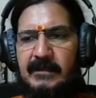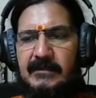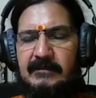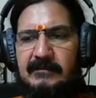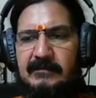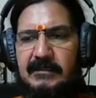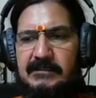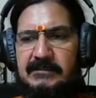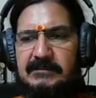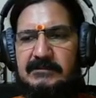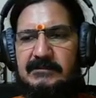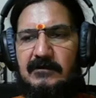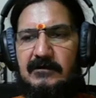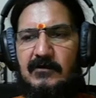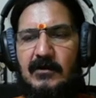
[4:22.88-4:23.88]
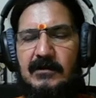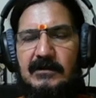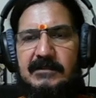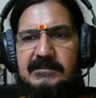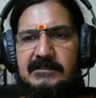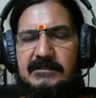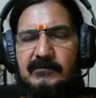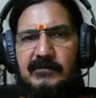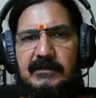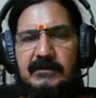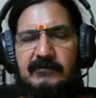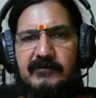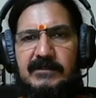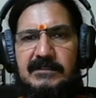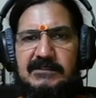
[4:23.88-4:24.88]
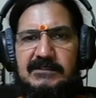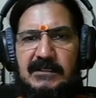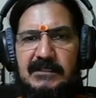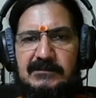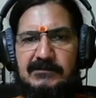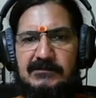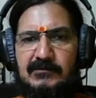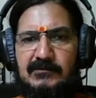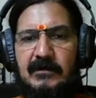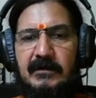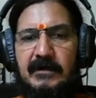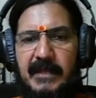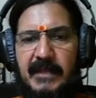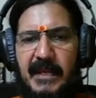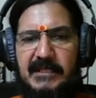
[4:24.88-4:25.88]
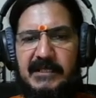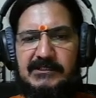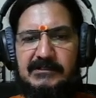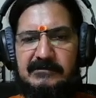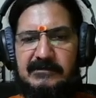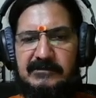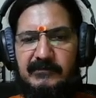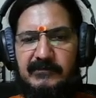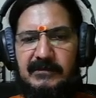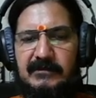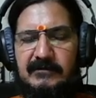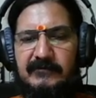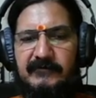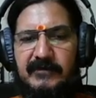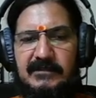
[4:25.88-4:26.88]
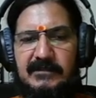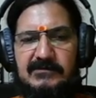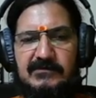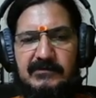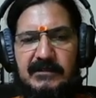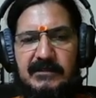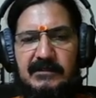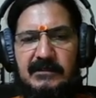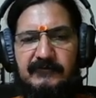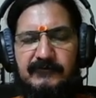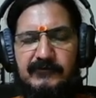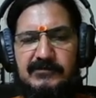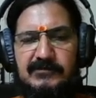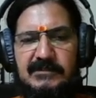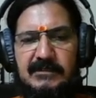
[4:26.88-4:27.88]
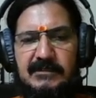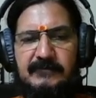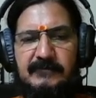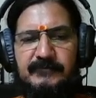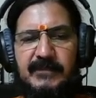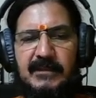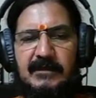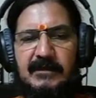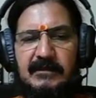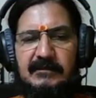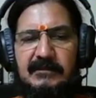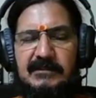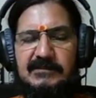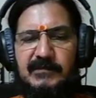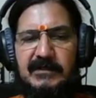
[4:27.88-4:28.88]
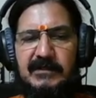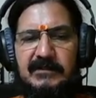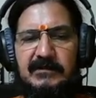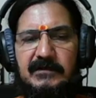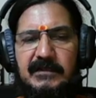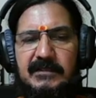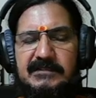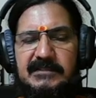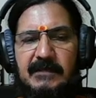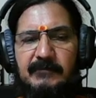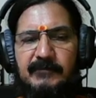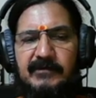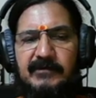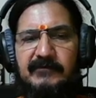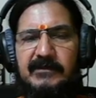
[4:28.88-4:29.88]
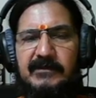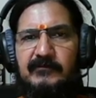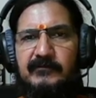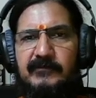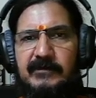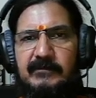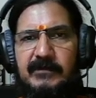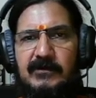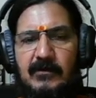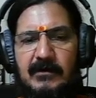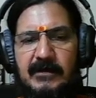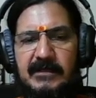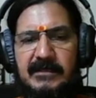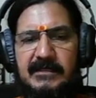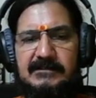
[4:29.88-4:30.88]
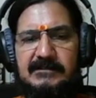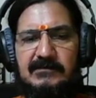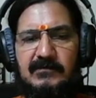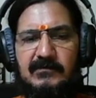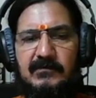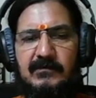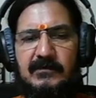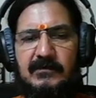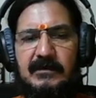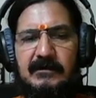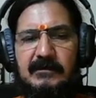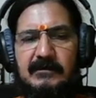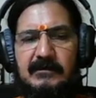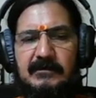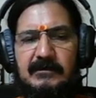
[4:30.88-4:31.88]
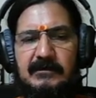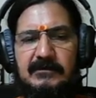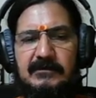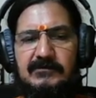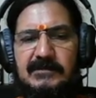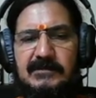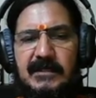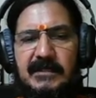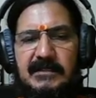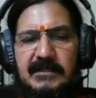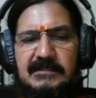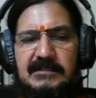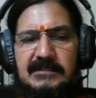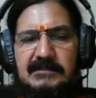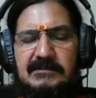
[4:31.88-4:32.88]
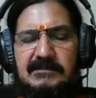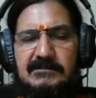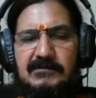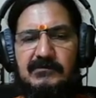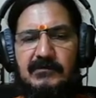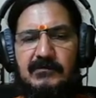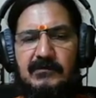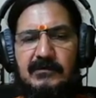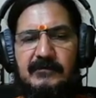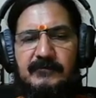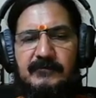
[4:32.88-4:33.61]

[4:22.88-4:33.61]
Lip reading: this dollar symbol will change to a hash symbol. Fine. So here, if you see this particular example, when you will be logged in as root, the user ID changes to root